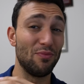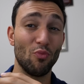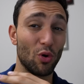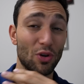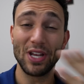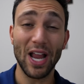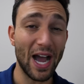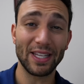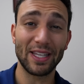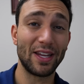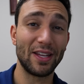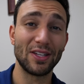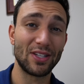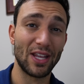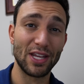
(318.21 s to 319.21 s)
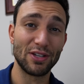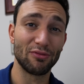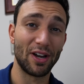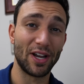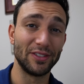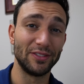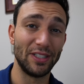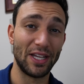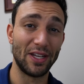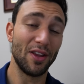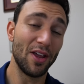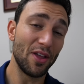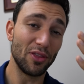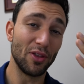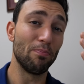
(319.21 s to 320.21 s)
We're not getting stage ready lean.
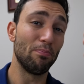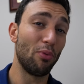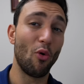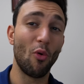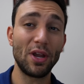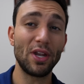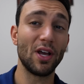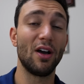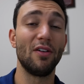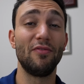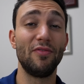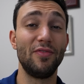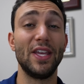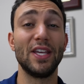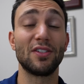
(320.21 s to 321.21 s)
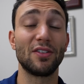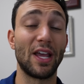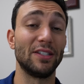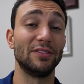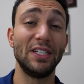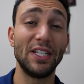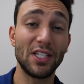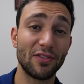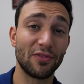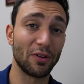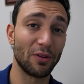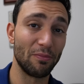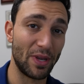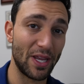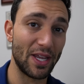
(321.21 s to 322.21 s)
The point of this, at least
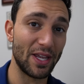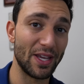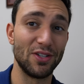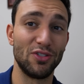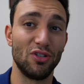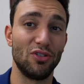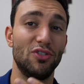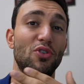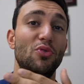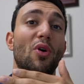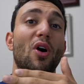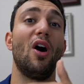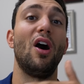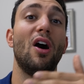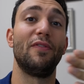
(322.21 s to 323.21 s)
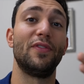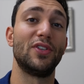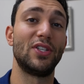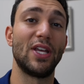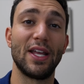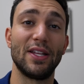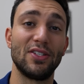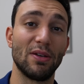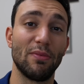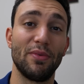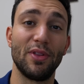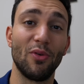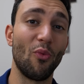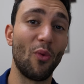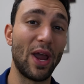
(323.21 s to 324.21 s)
for me, is just to offset some of
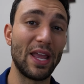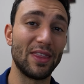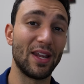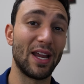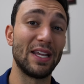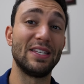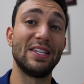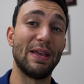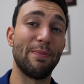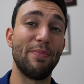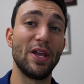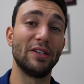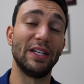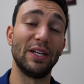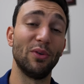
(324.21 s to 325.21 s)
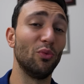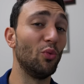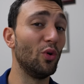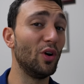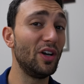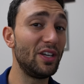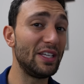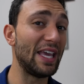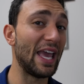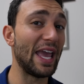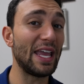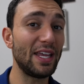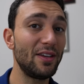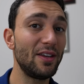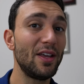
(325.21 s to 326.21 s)
the weight that I typically would
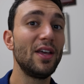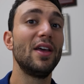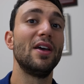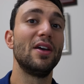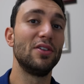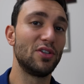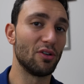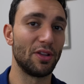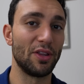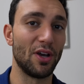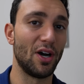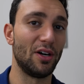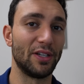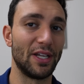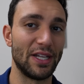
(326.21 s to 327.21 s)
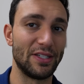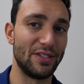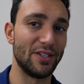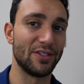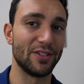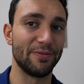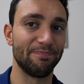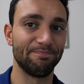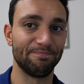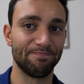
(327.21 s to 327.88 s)
gain during the holiday season.